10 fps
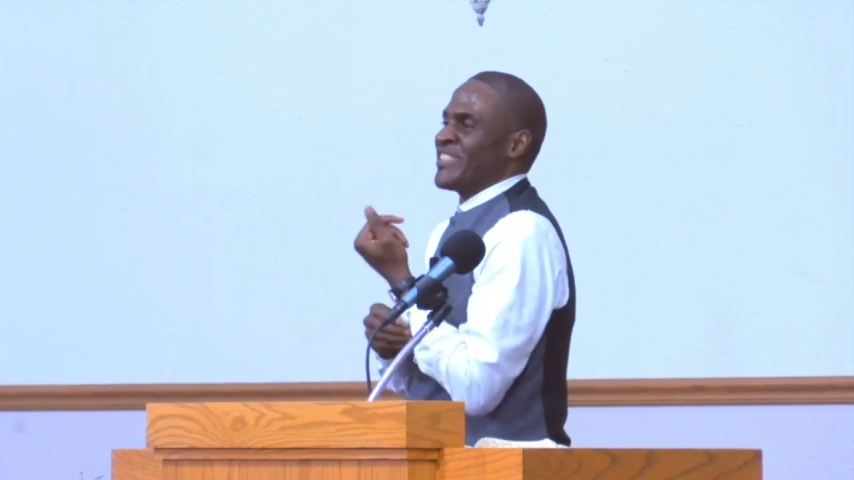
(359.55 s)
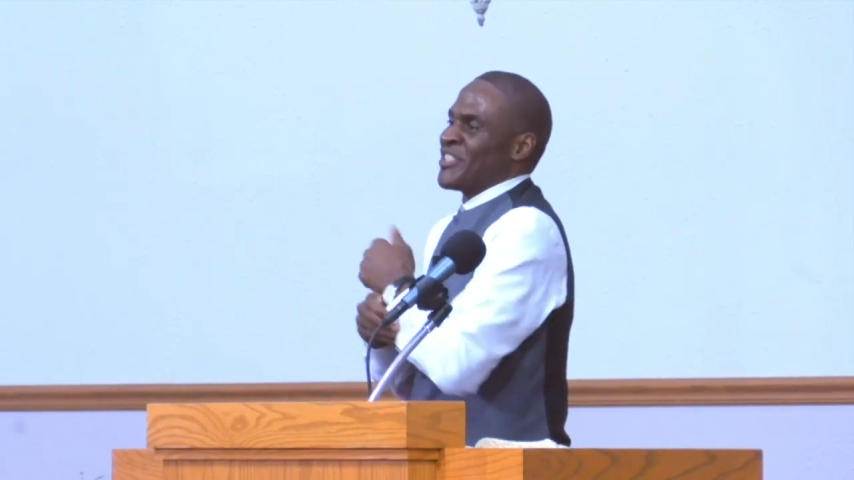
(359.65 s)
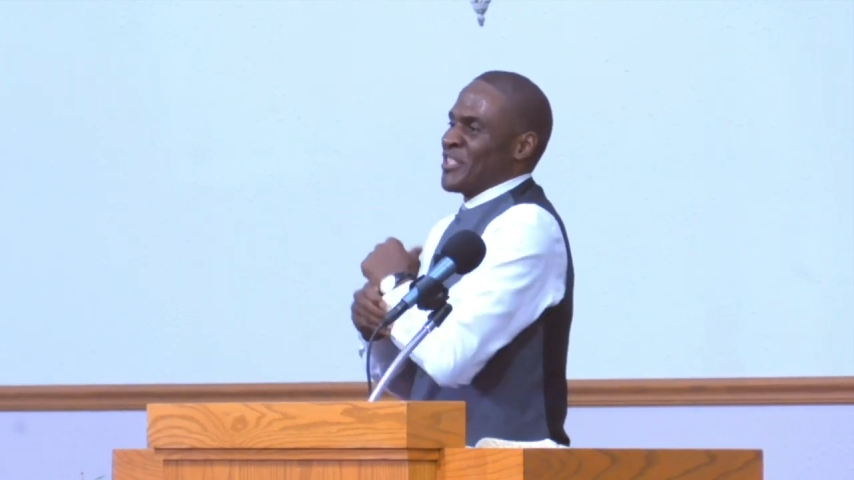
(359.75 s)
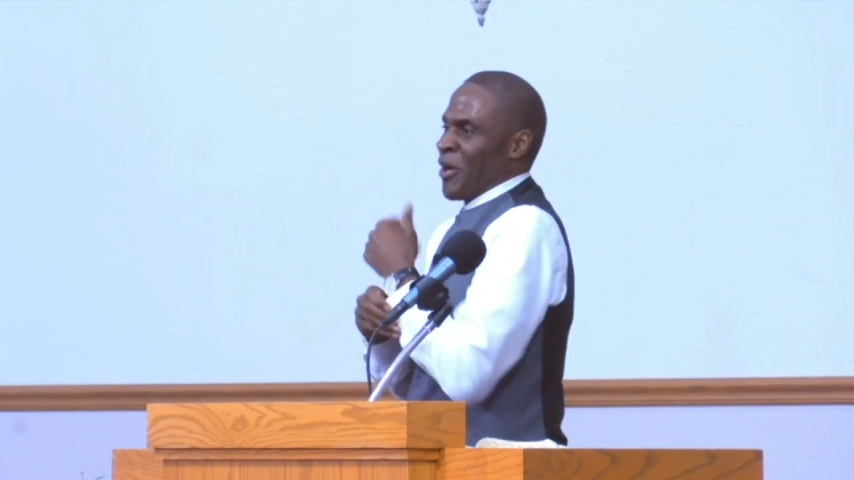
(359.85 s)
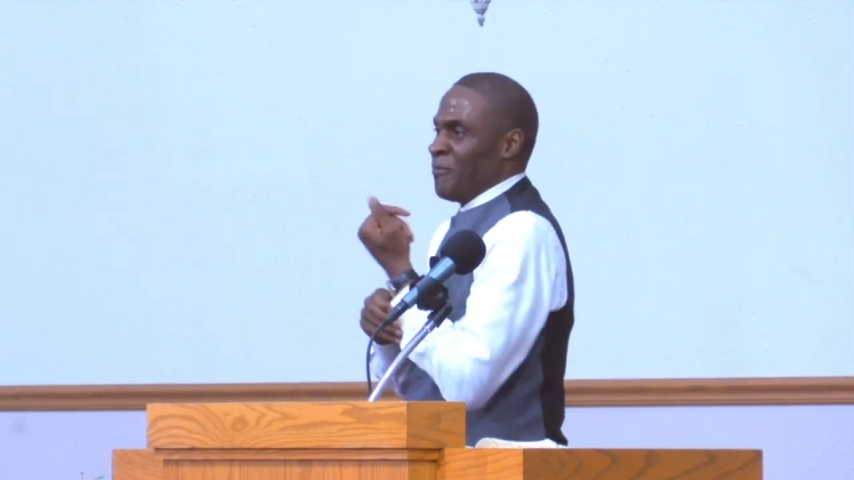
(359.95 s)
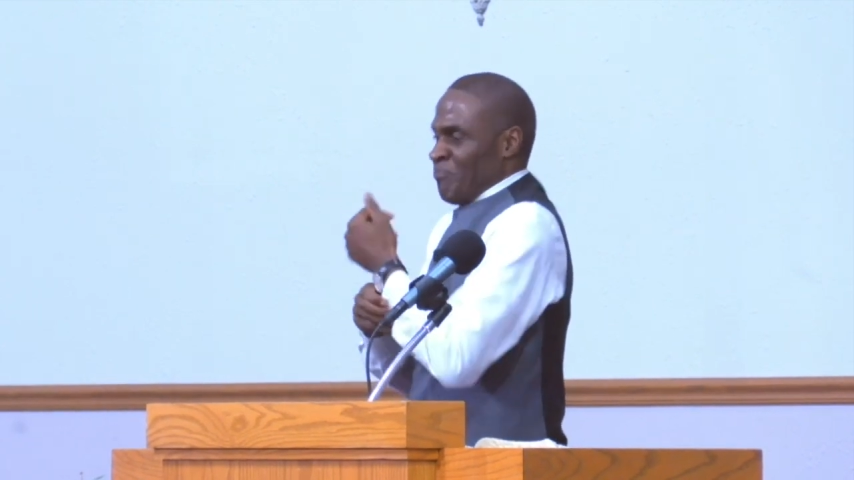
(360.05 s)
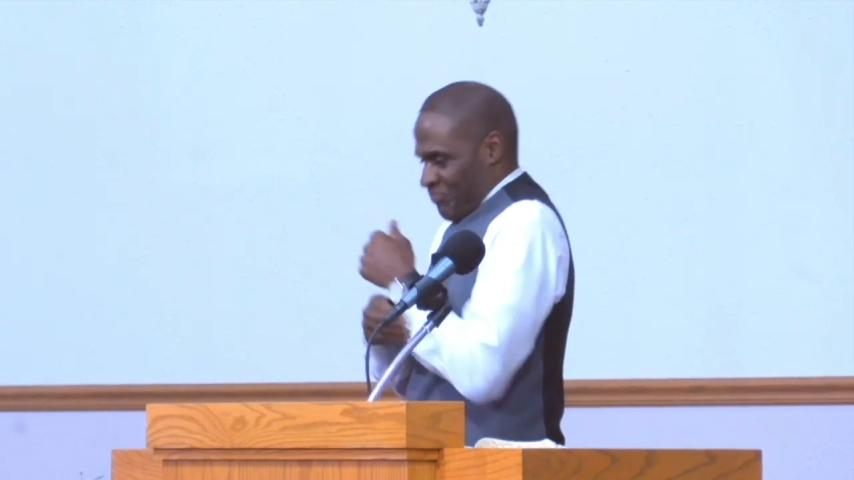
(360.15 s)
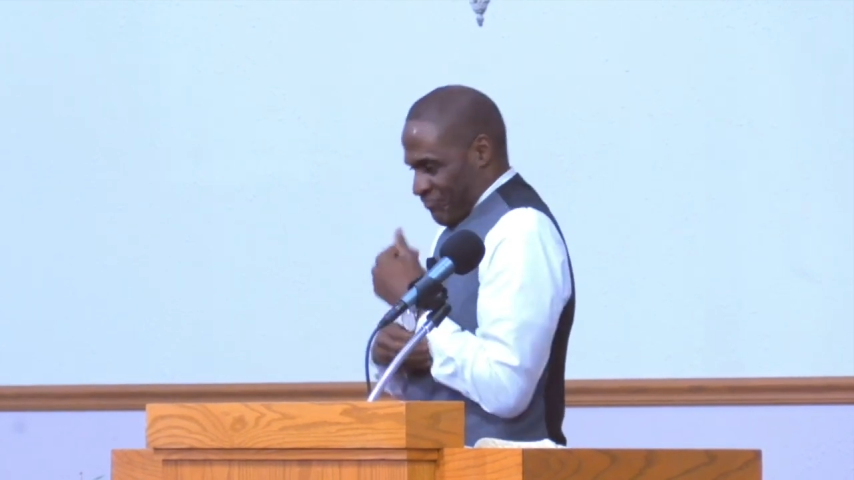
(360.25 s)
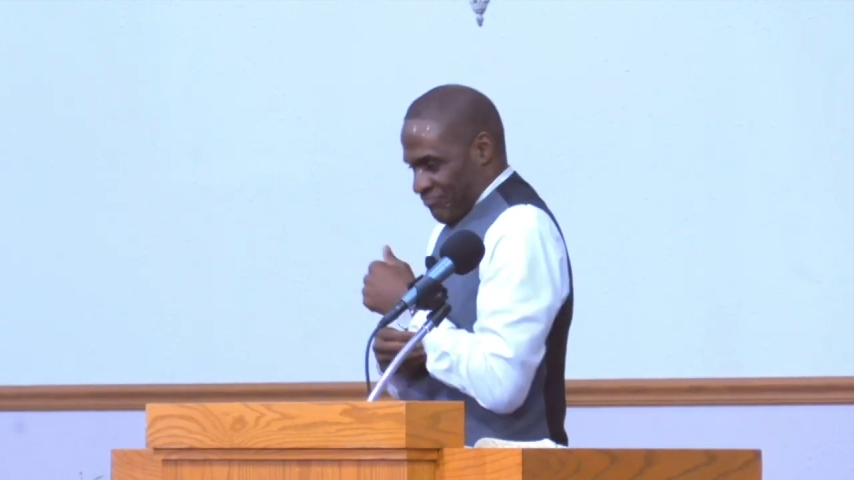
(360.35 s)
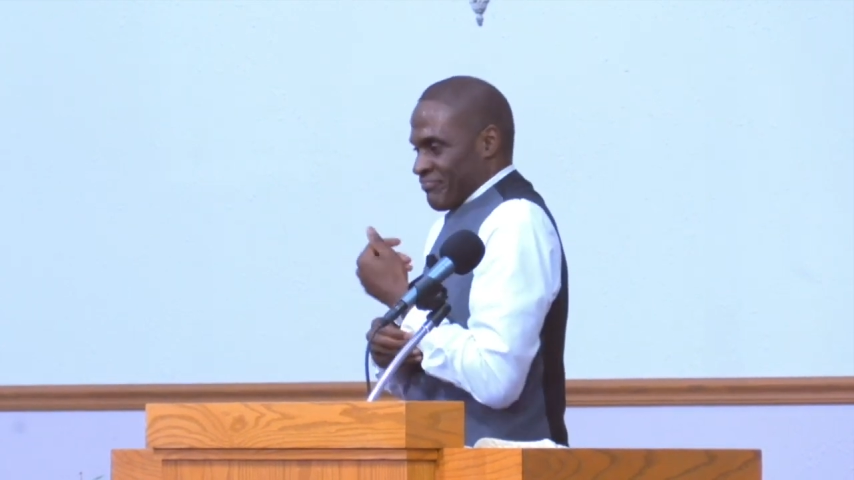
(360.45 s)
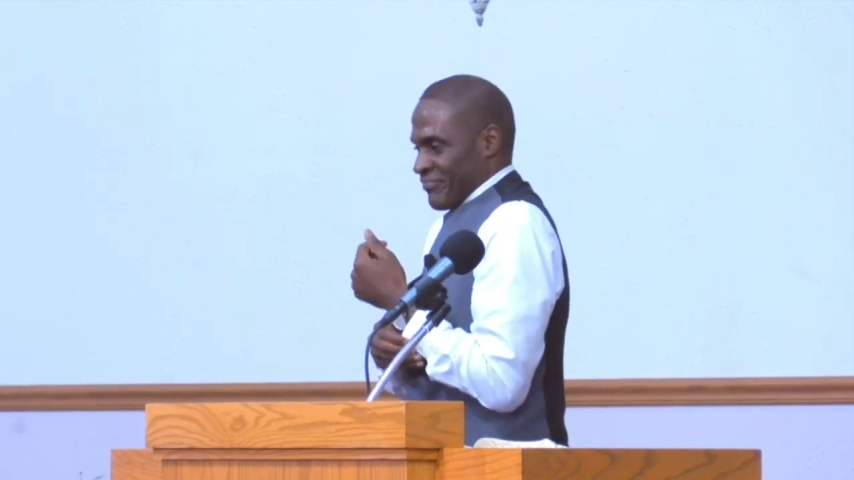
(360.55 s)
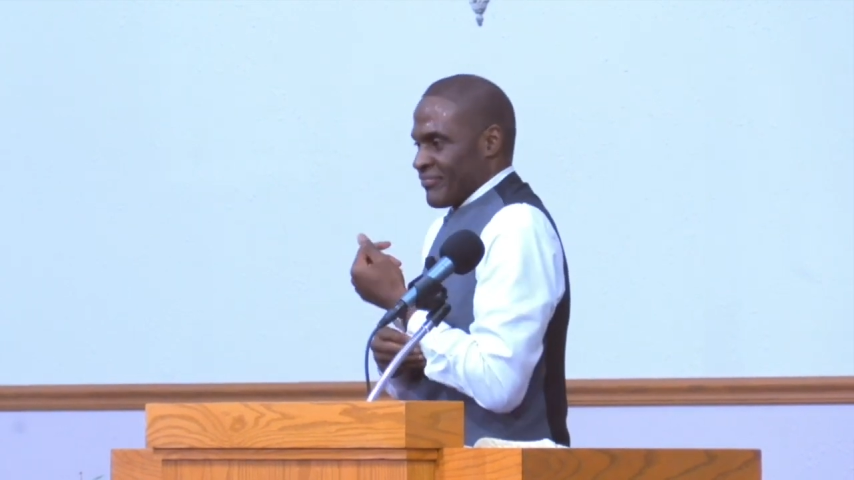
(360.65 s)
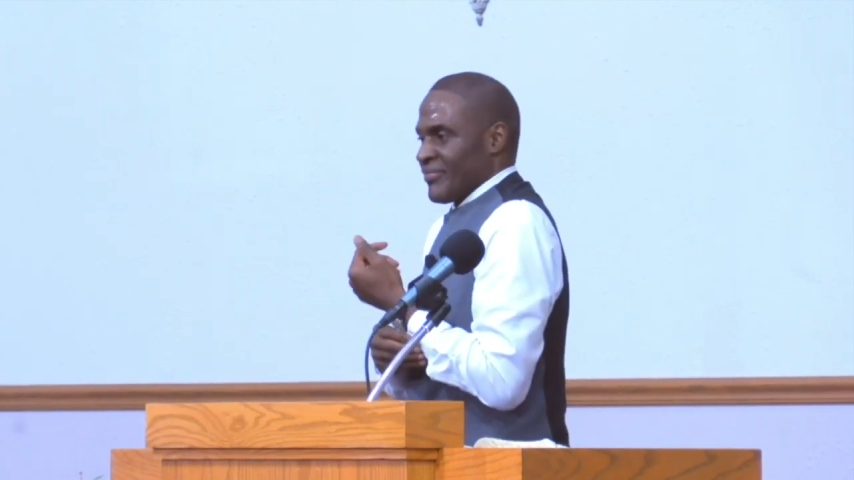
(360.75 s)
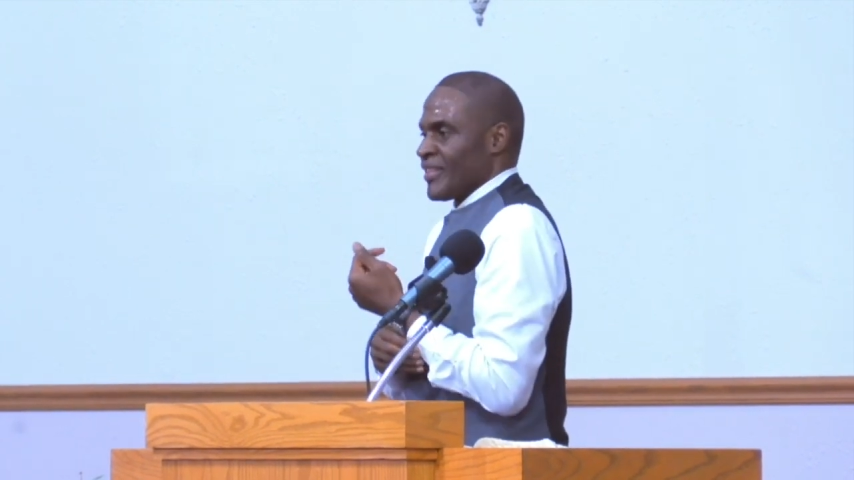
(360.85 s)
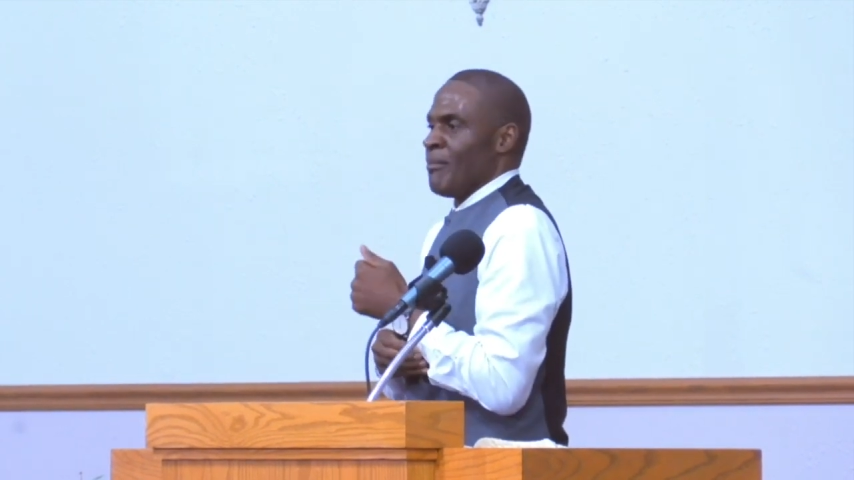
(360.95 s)
sir.
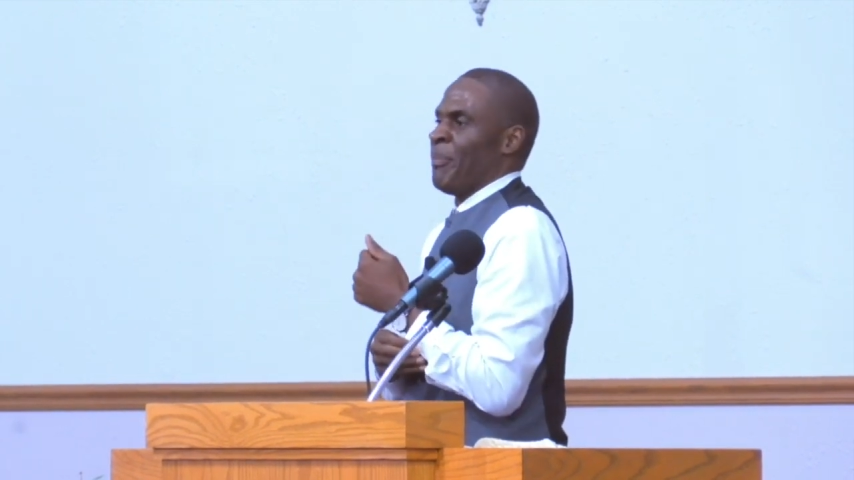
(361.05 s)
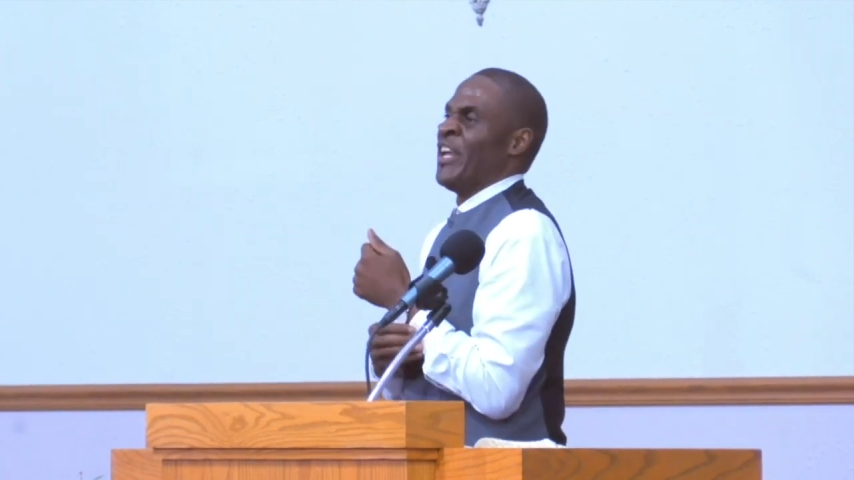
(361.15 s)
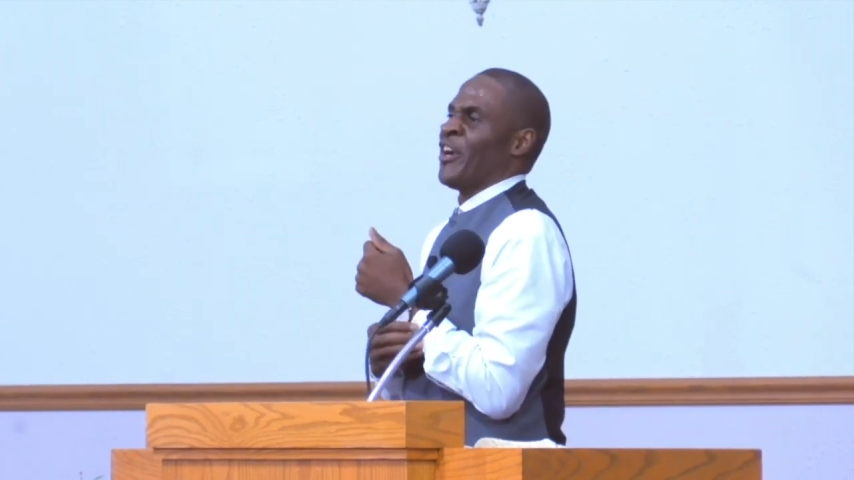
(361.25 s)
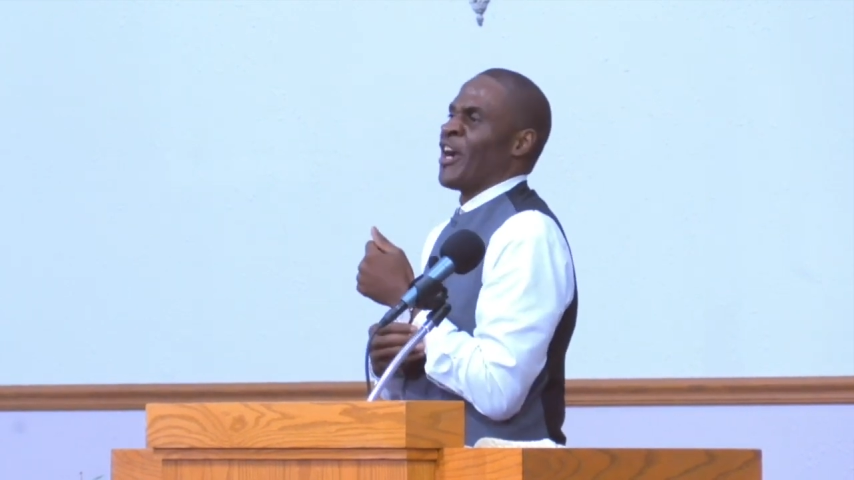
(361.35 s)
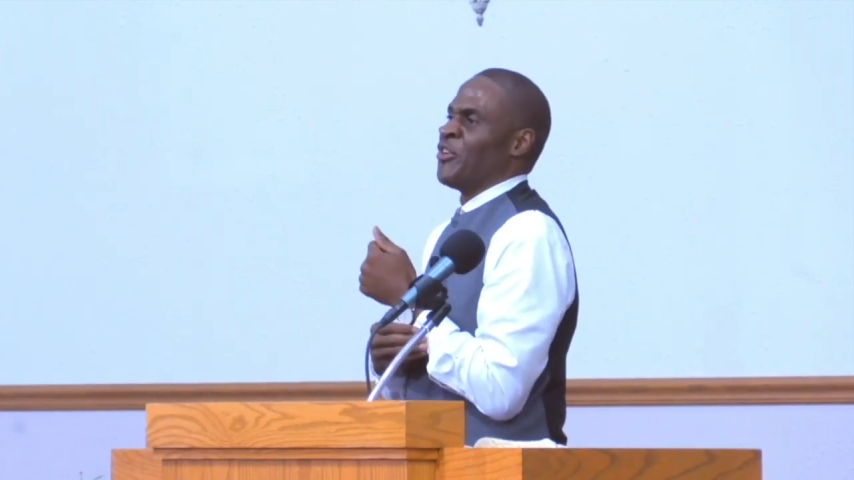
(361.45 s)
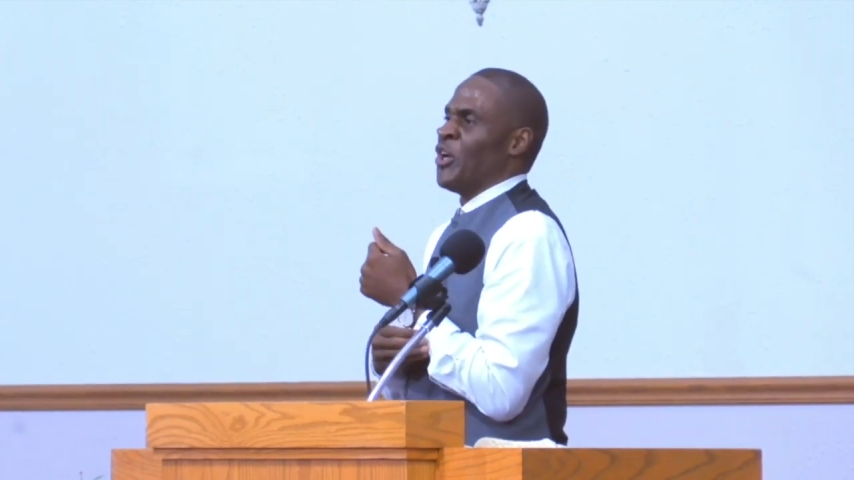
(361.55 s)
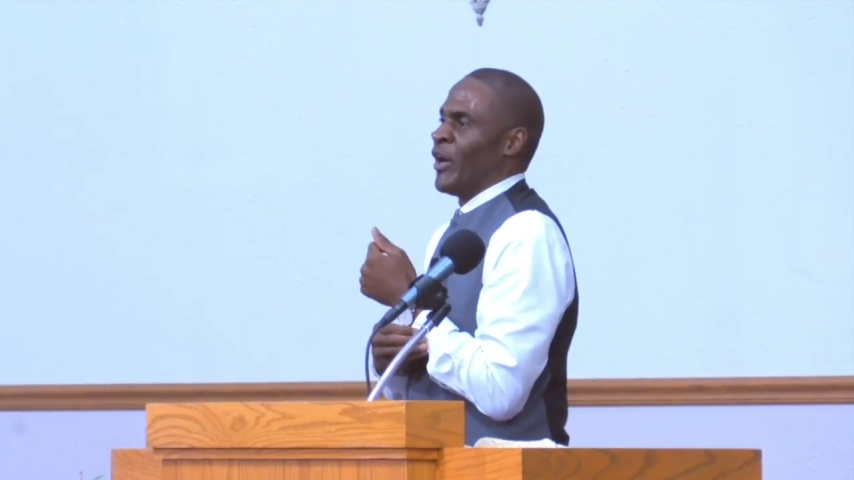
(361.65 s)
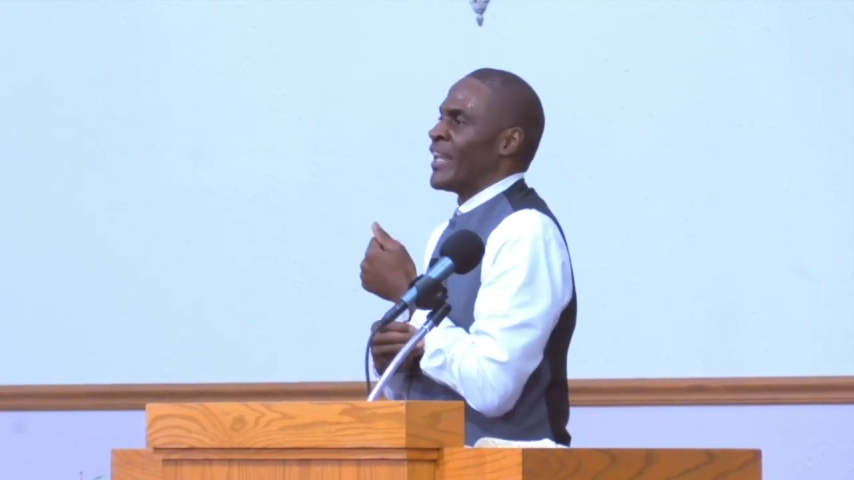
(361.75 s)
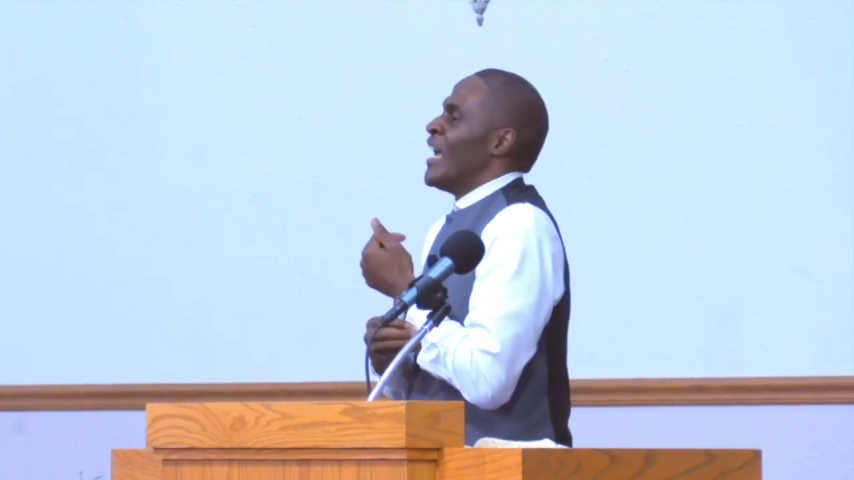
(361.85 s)
Peter, go do it.